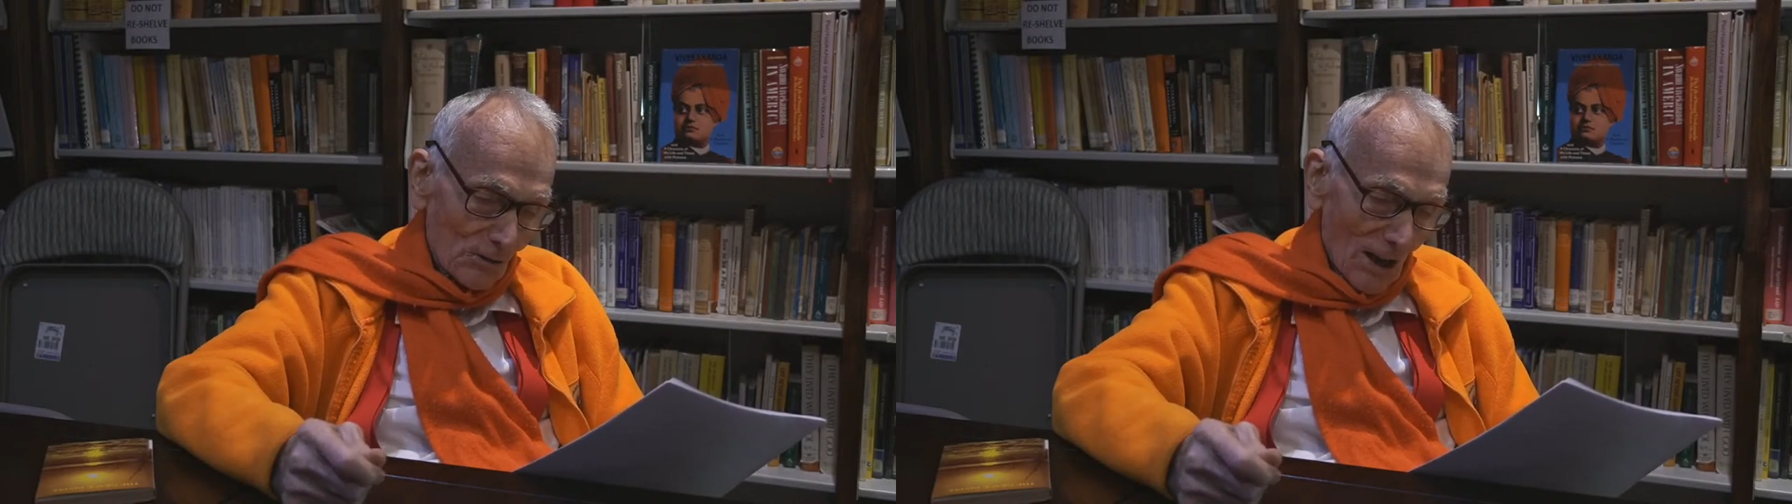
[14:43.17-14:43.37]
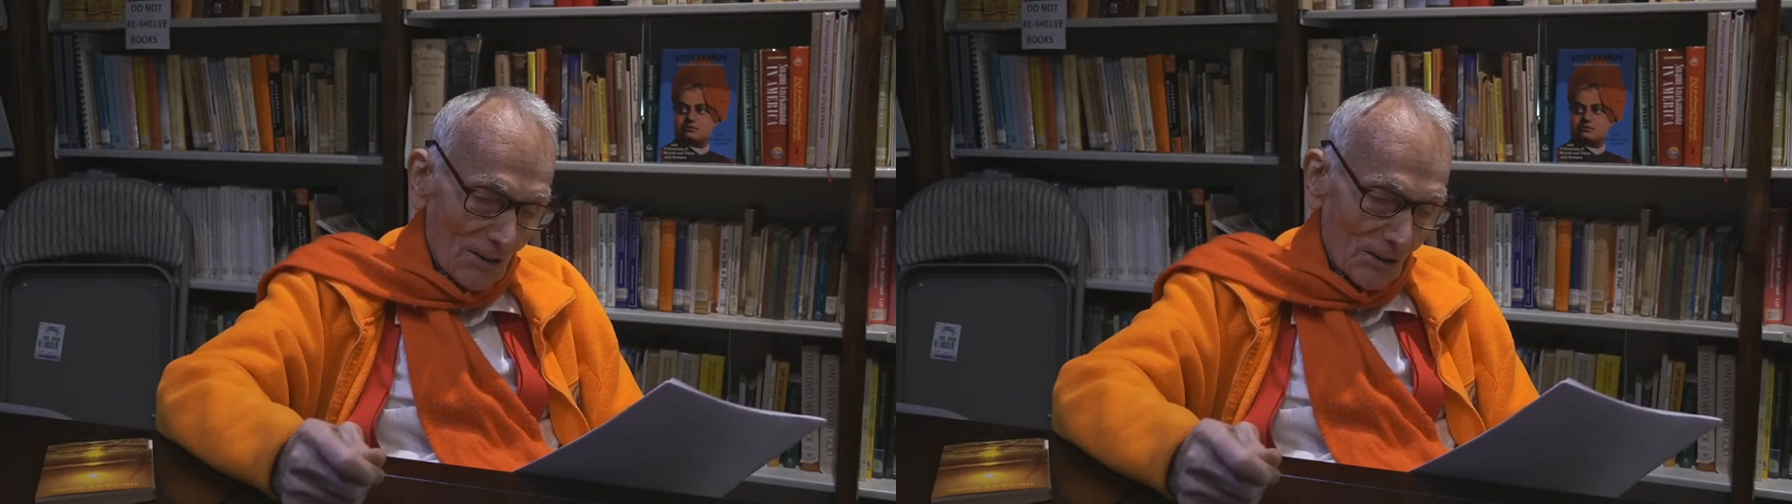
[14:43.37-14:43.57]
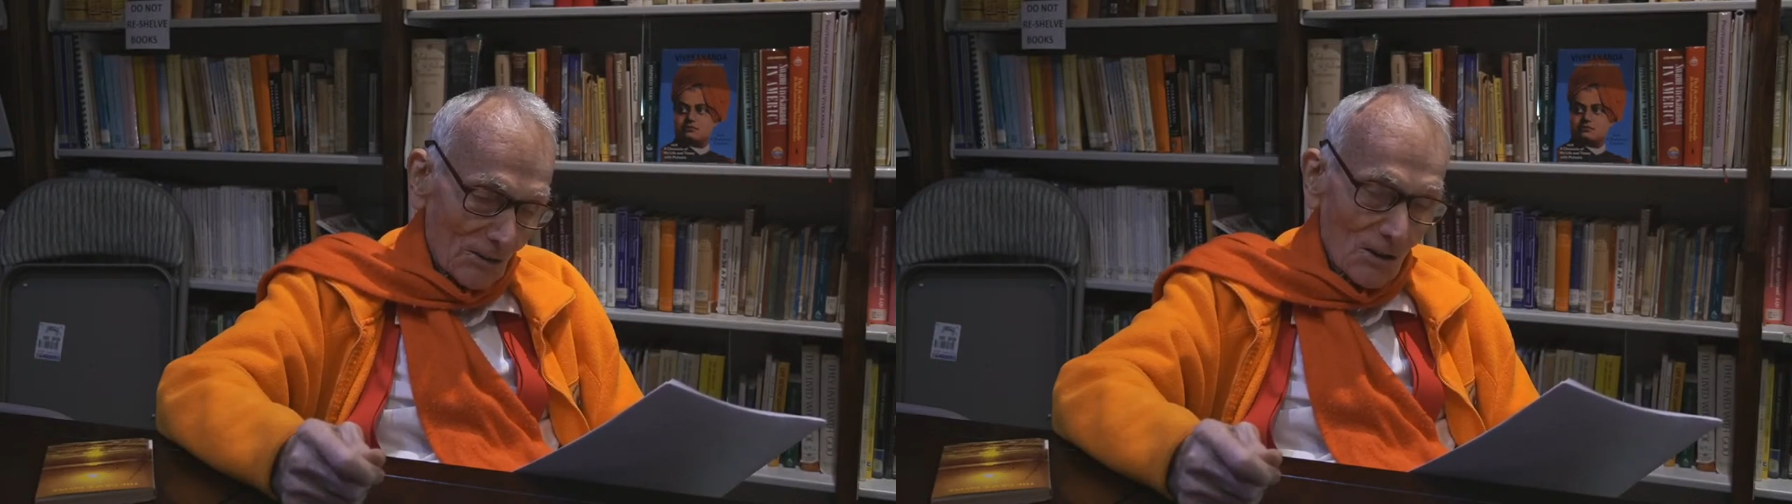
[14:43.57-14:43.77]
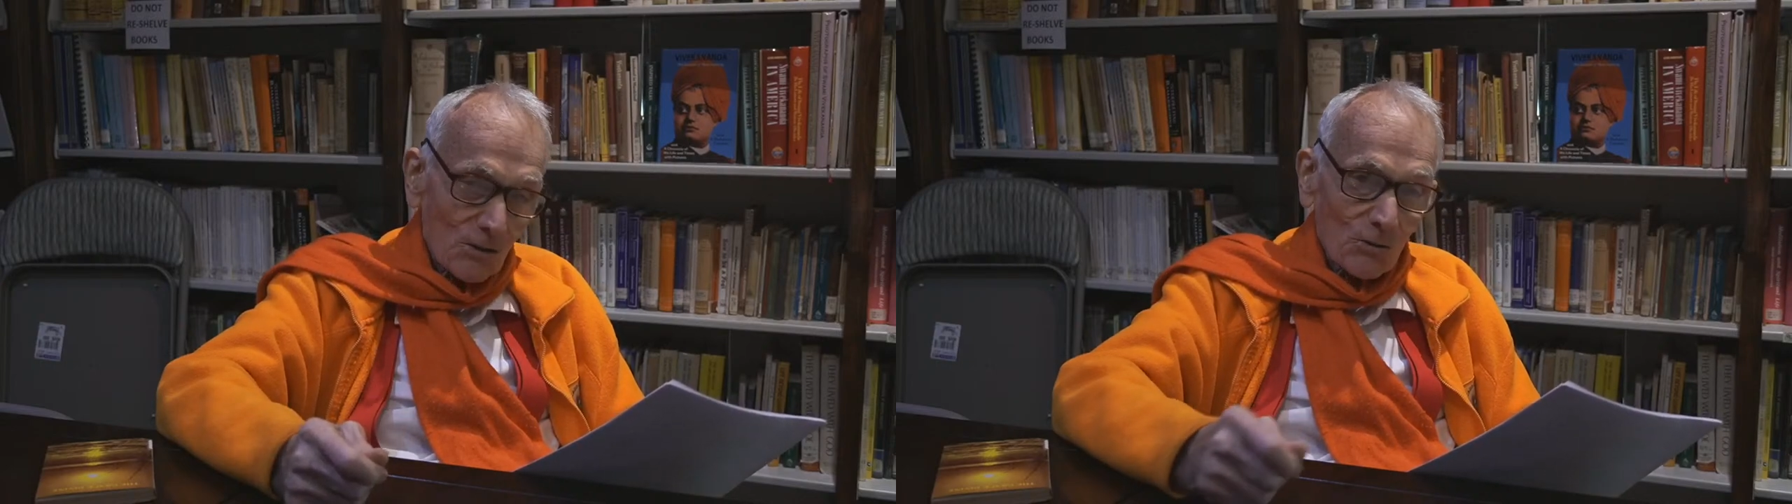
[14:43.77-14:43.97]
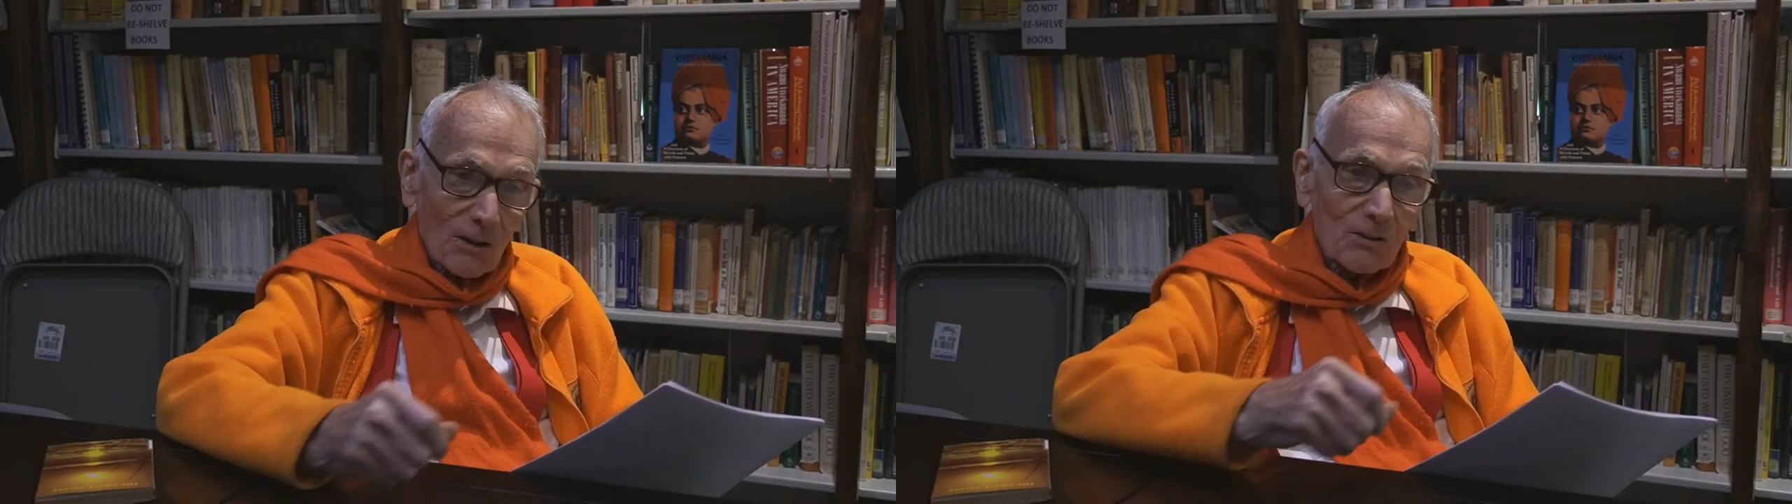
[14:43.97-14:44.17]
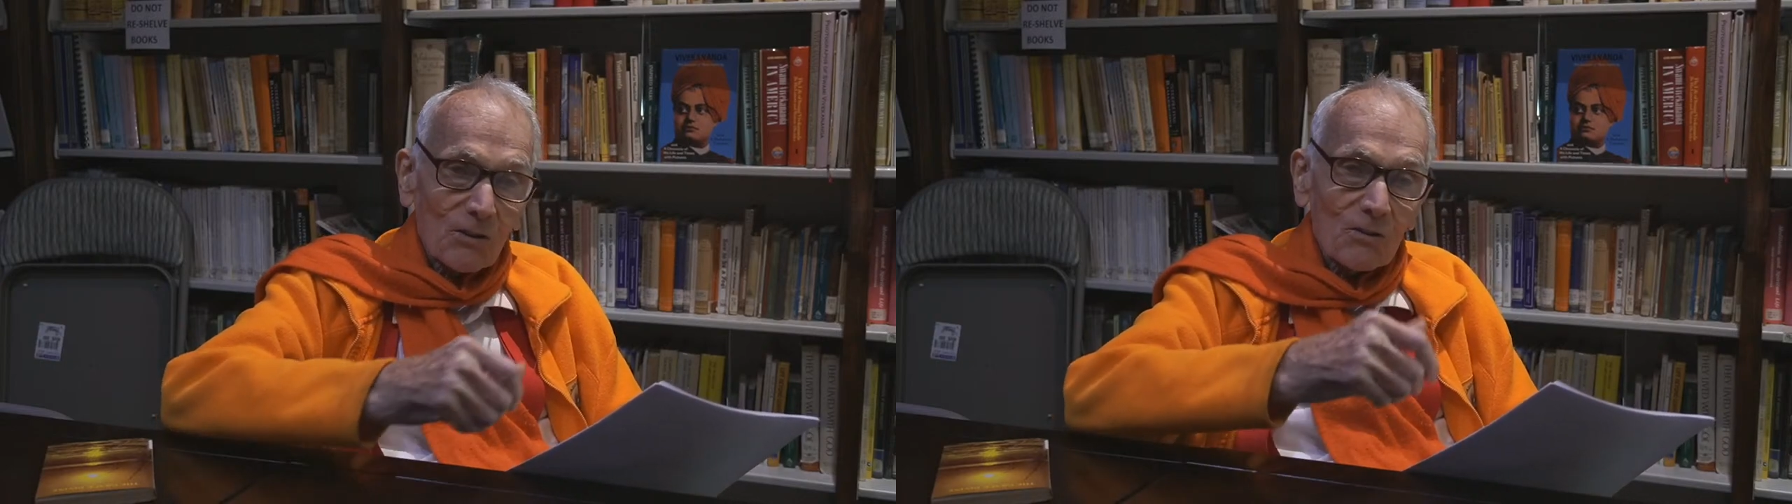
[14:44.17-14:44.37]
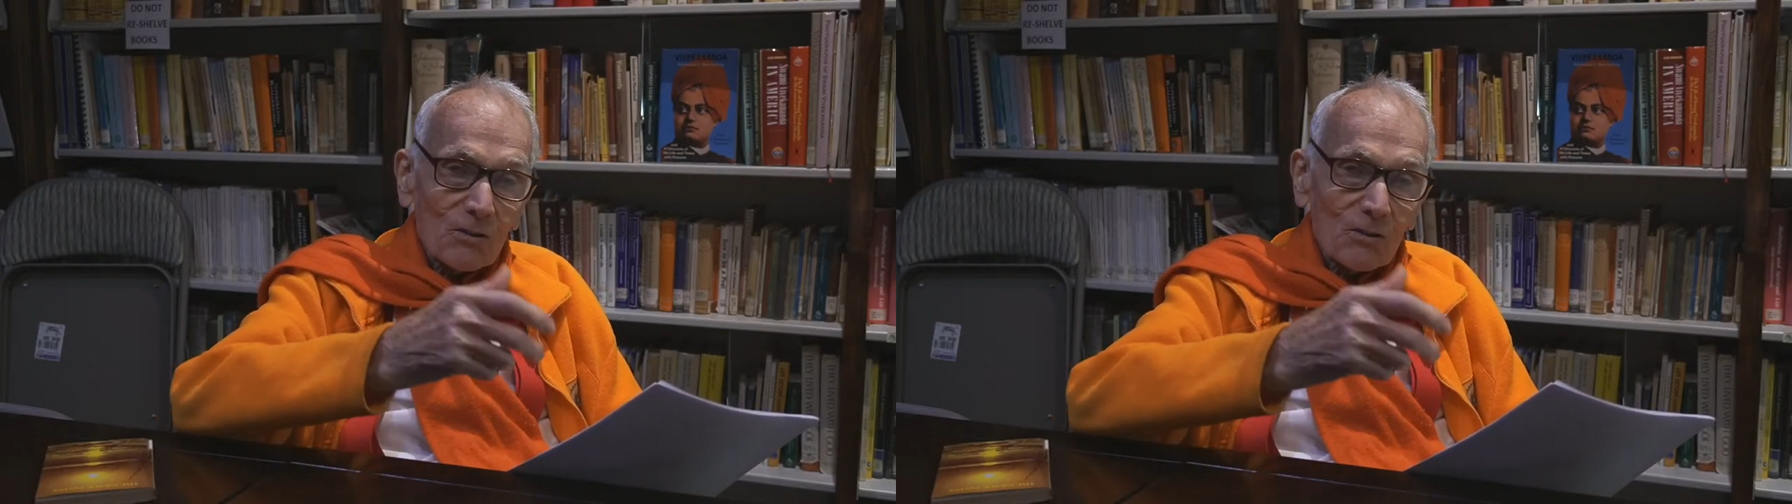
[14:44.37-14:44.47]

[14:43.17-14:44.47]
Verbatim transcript: death and destruction